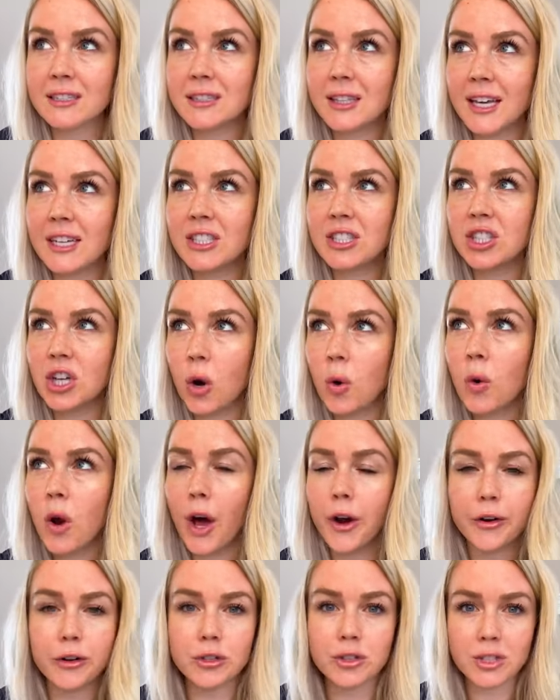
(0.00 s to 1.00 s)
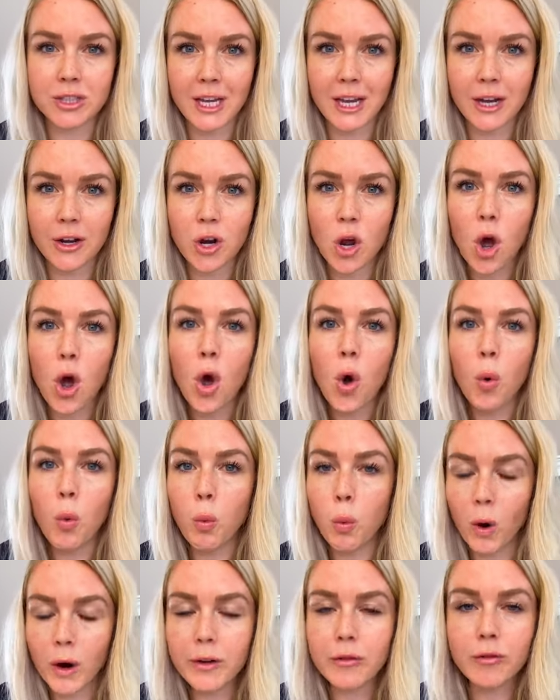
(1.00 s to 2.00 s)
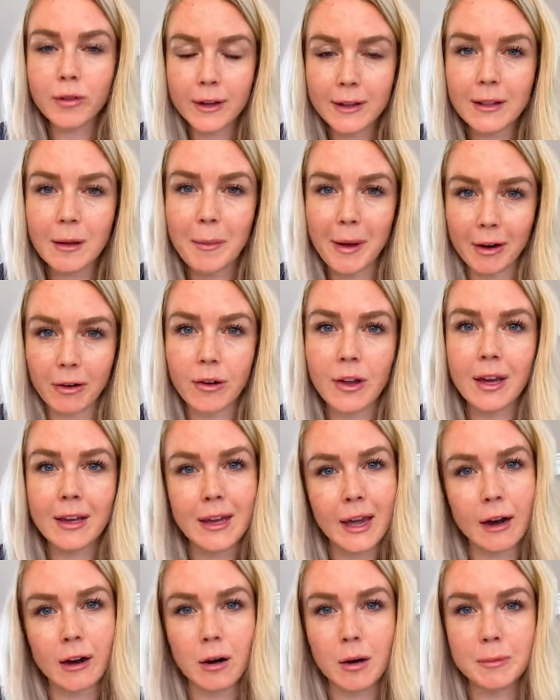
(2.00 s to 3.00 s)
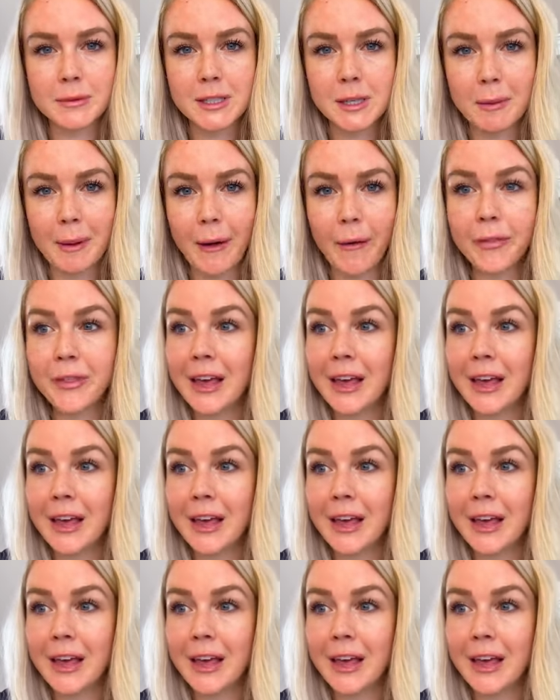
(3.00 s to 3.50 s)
They don't understand what real America cares about.